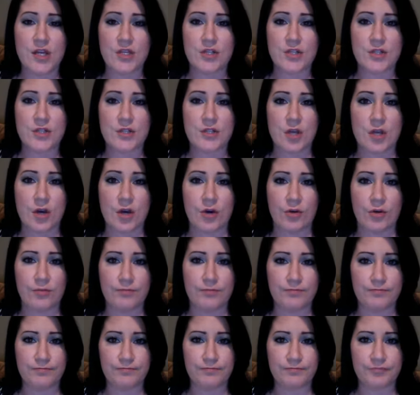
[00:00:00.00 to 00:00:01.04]
So
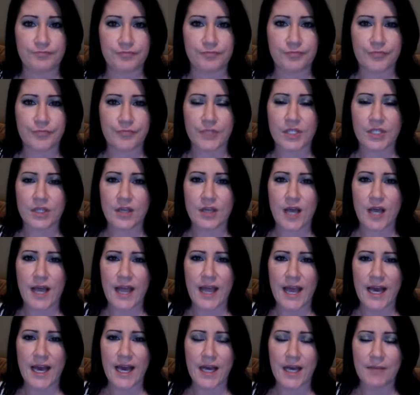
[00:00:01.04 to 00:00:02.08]
I
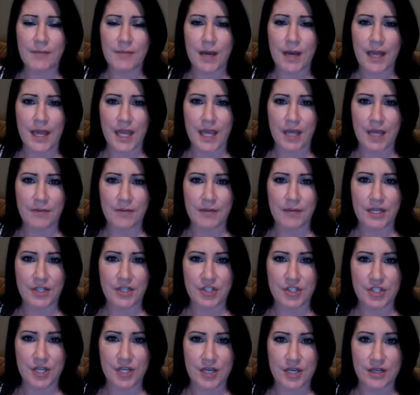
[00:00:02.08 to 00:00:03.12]
had my
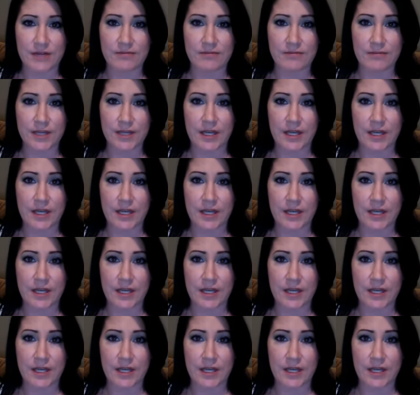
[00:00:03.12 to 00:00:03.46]
AMH done